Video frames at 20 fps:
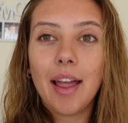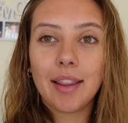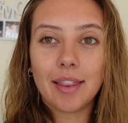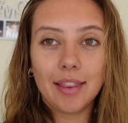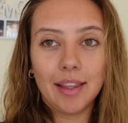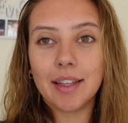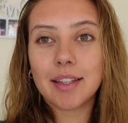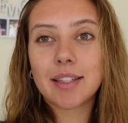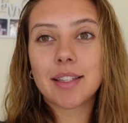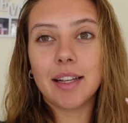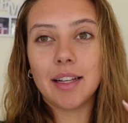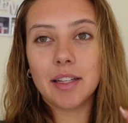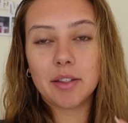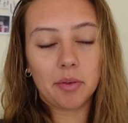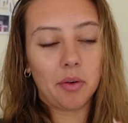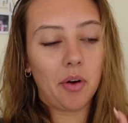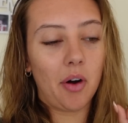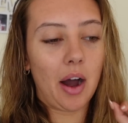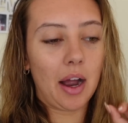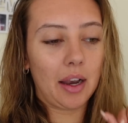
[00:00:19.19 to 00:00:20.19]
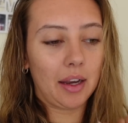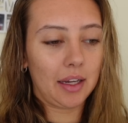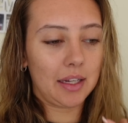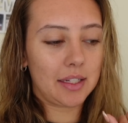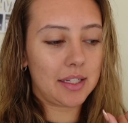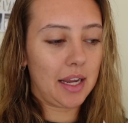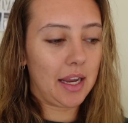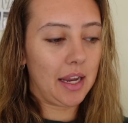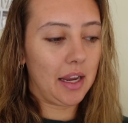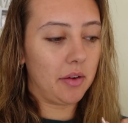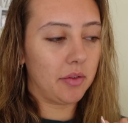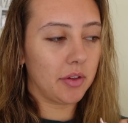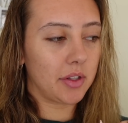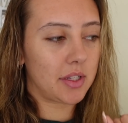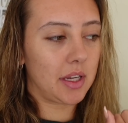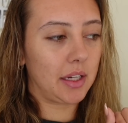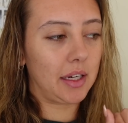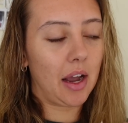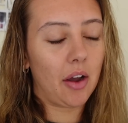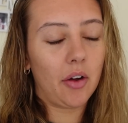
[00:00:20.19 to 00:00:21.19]
This is what I like to eat
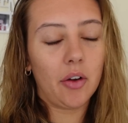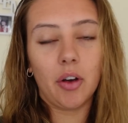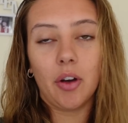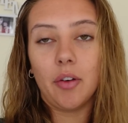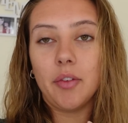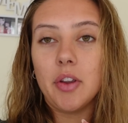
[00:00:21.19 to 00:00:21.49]
once I get home.